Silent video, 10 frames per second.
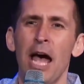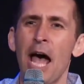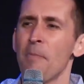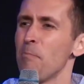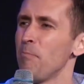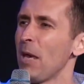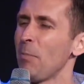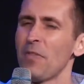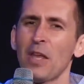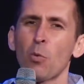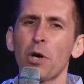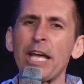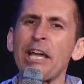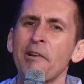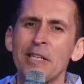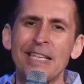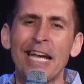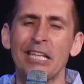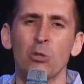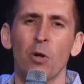and maybe they were
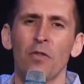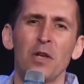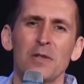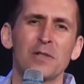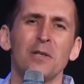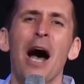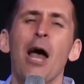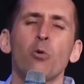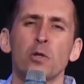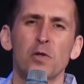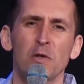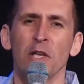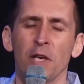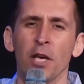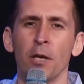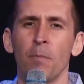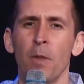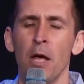irritated when this guy was singing.